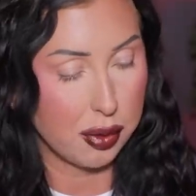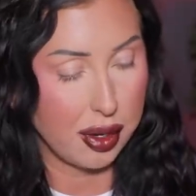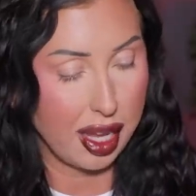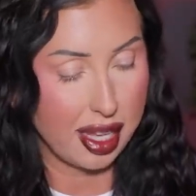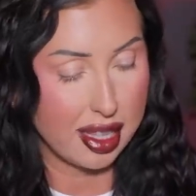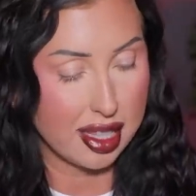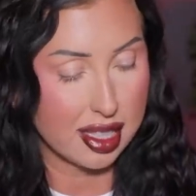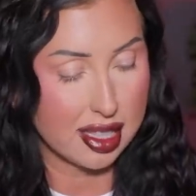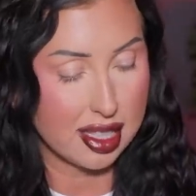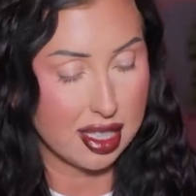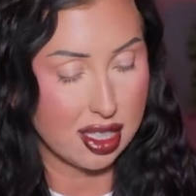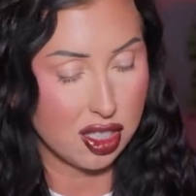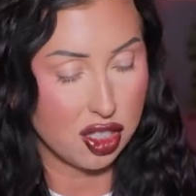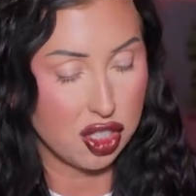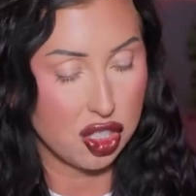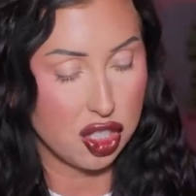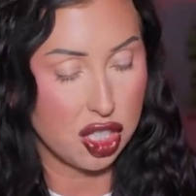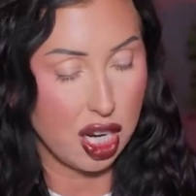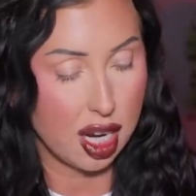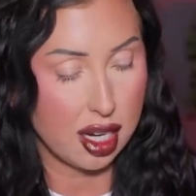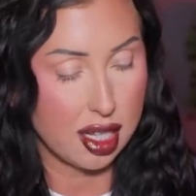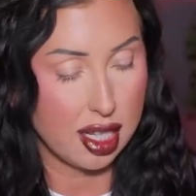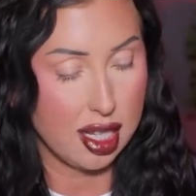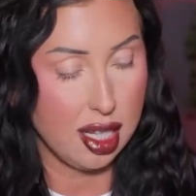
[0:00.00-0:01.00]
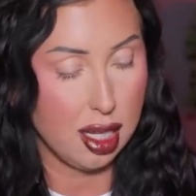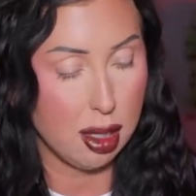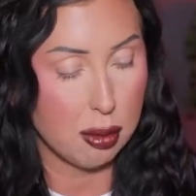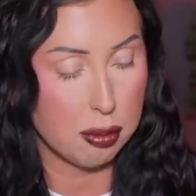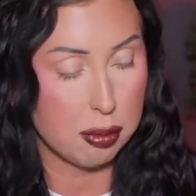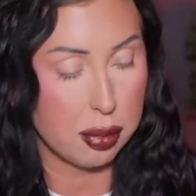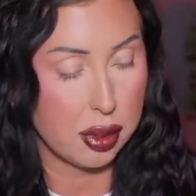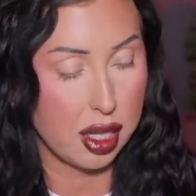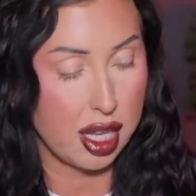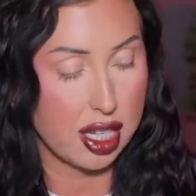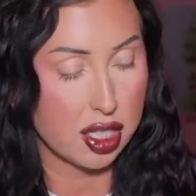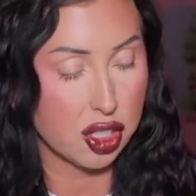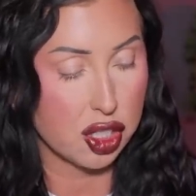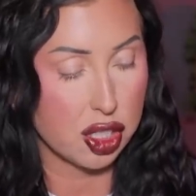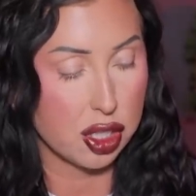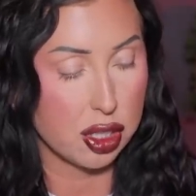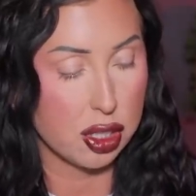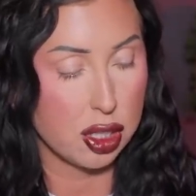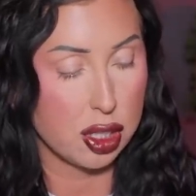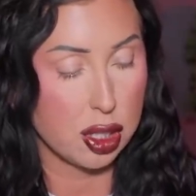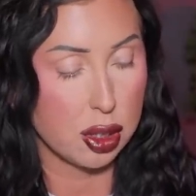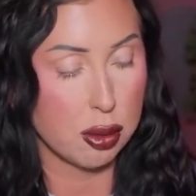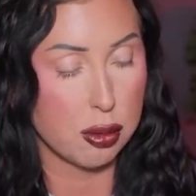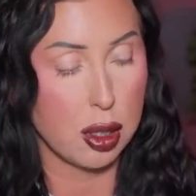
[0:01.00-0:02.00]
Okay, this is Chucky Blush
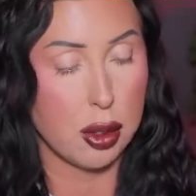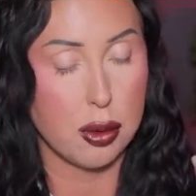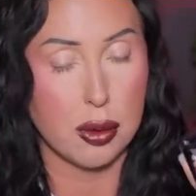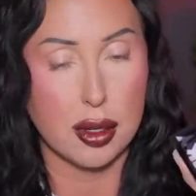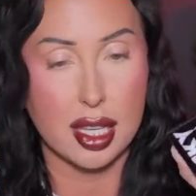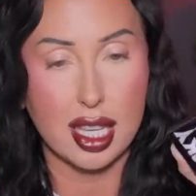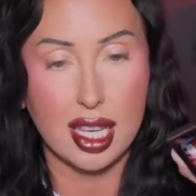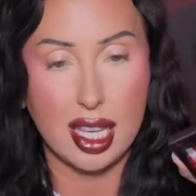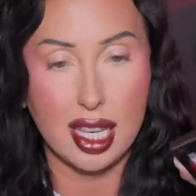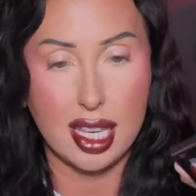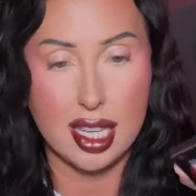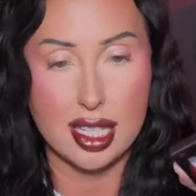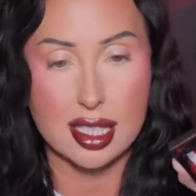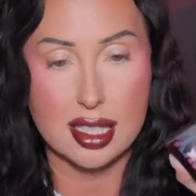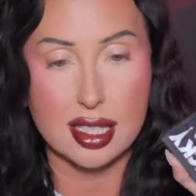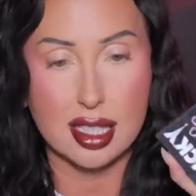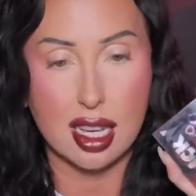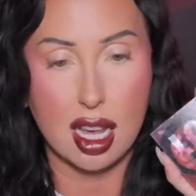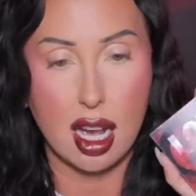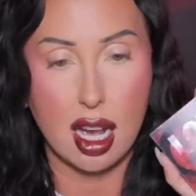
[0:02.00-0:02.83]
Duo Kit,